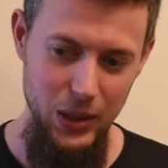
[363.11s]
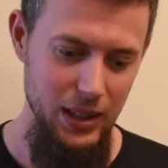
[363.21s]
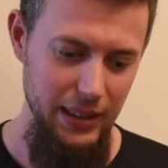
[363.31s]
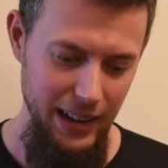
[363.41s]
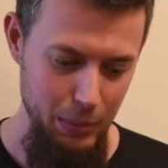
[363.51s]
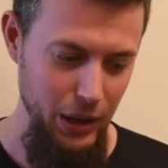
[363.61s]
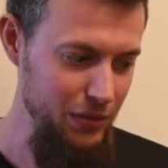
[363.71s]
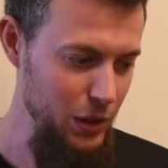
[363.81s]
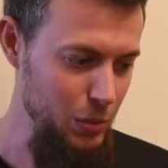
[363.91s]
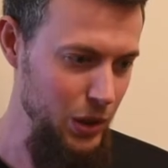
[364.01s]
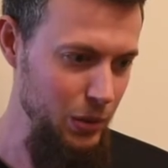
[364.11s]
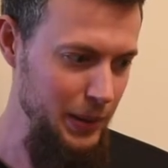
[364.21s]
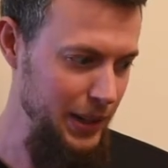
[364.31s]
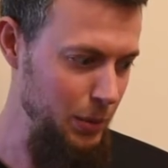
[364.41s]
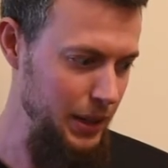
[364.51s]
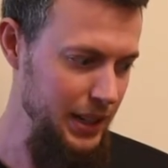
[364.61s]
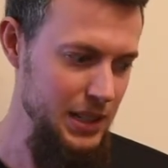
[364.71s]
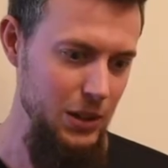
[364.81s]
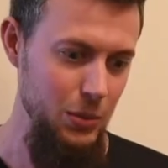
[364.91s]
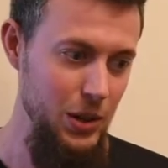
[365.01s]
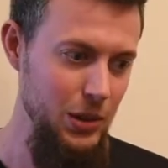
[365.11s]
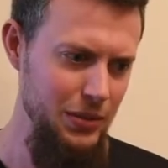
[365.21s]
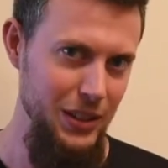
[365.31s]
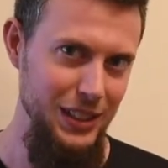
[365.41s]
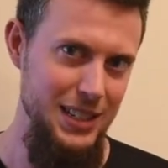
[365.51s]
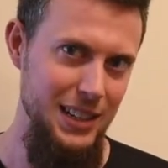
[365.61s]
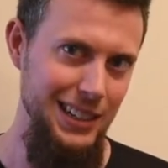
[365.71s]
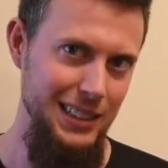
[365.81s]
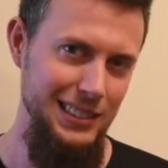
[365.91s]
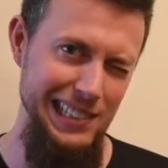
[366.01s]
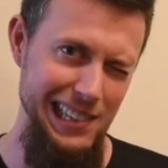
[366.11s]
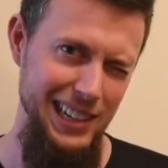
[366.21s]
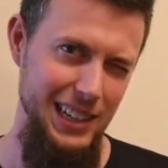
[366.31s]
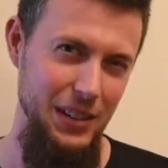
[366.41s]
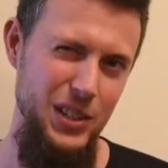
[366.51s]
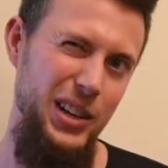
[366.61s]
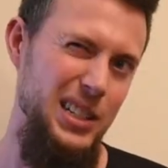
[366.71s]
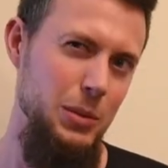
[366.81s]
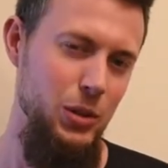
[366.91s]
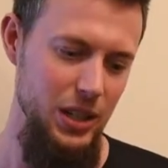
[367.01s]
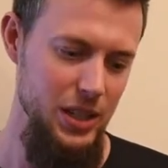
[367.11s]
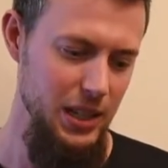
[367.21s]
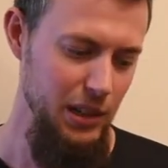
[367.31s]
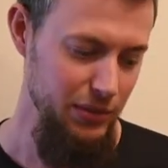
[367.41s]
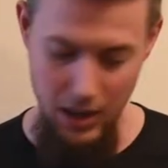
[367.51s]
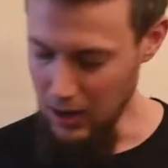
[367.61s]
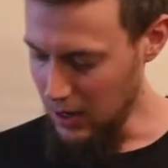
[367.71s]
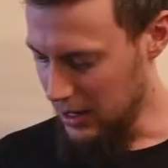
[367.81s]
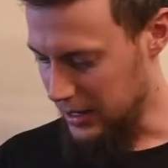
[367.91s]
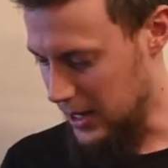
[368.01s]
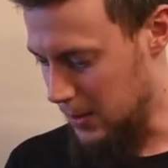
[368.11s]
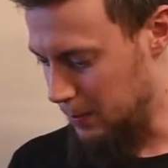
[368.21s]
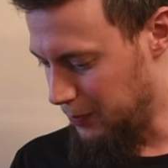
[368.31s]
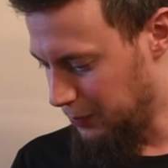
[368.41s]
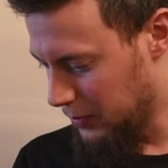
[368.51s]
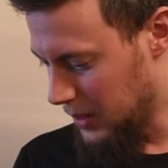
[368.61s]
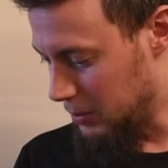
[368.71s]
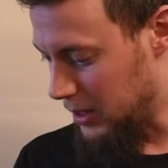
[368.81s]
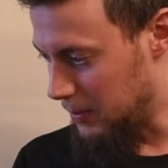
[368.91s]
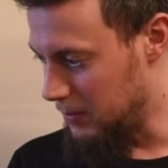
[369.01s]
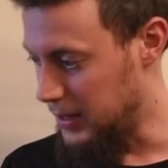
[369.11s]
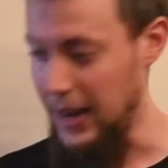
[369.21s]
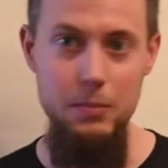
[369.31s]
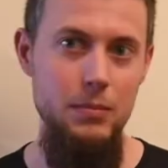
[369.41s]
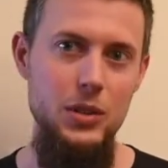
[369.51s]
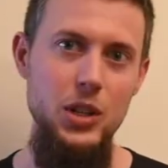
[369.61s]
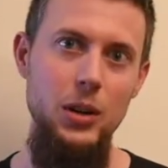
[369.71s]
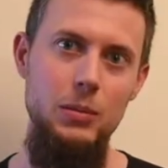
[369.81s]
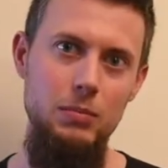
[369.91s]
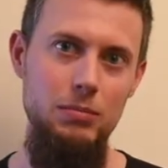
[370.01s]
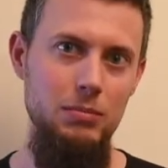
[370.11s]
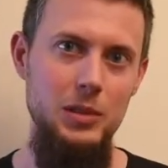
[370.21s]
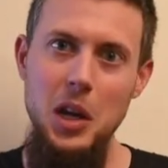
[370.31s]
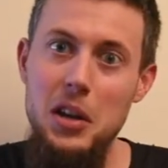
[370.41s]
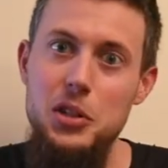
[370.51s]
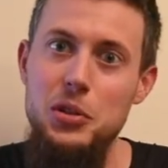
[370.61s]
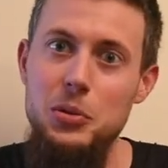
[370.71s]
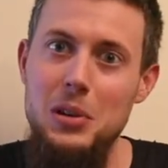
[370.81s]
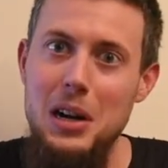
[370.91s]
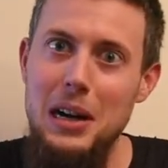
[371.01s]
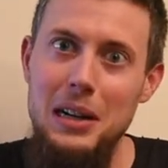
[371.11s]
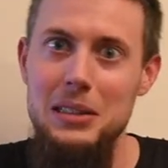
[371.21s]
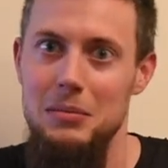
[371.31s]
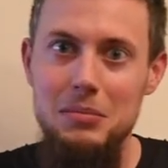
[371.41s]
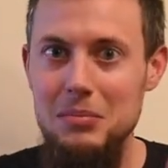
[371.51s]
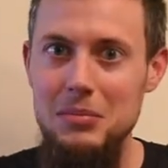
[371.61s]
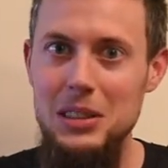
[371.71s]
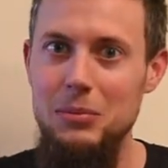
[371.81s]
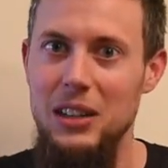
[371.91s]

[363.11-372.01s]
good that I bought a few more with my own money. So, Rhone, if you're listening, I'd love to try out some more of your stuff. Um, but yeah, so cut to uh, some